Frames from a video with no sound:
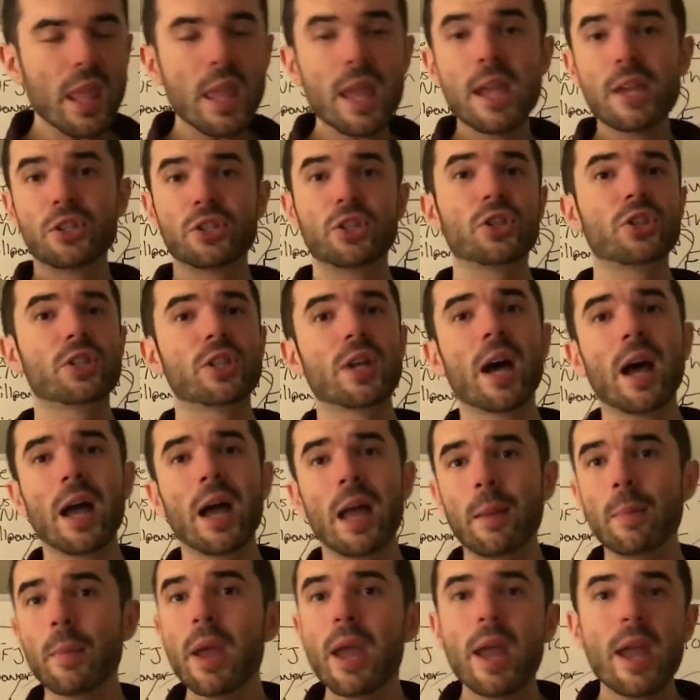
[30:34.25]
it's just
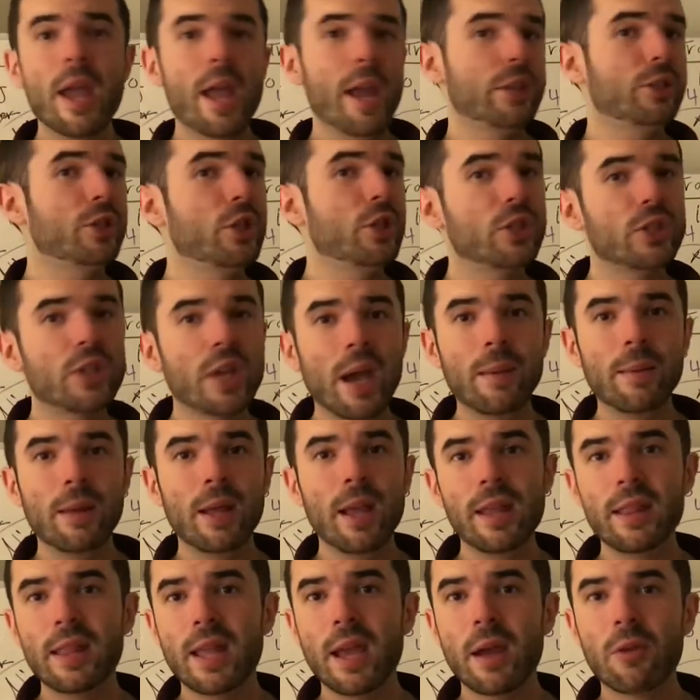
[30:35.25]
time it's just time
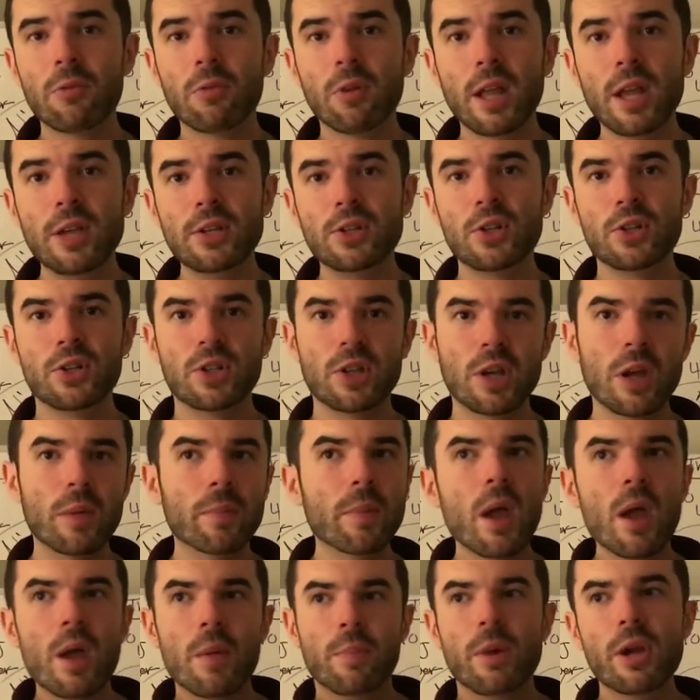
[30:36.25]
to end that
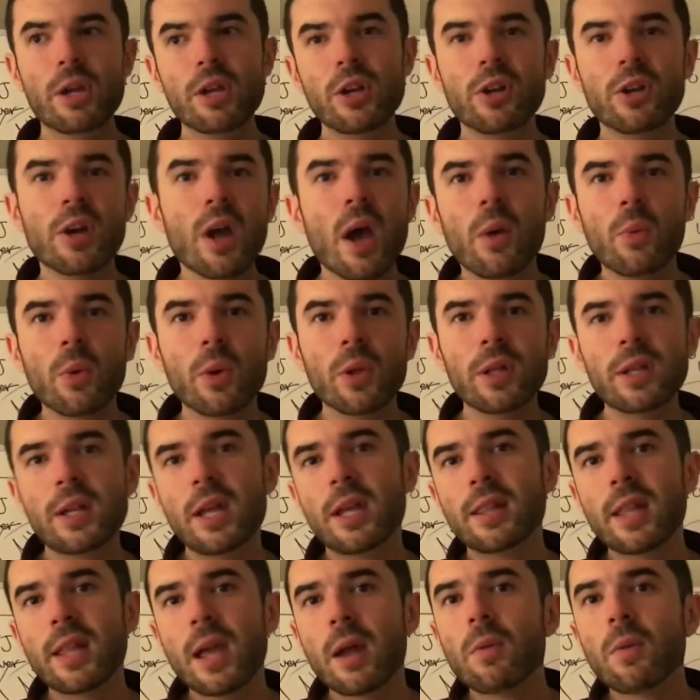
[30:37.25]
relationship but you're not willing
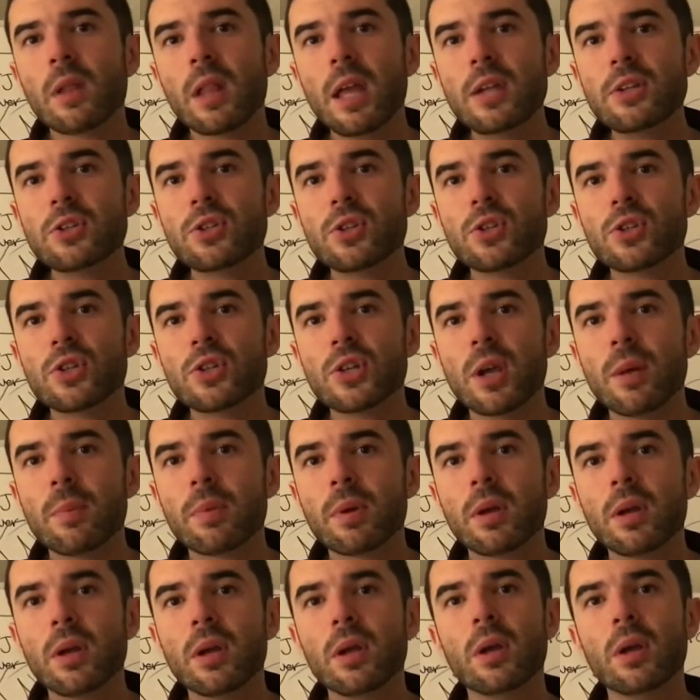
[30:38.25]
to end that relationship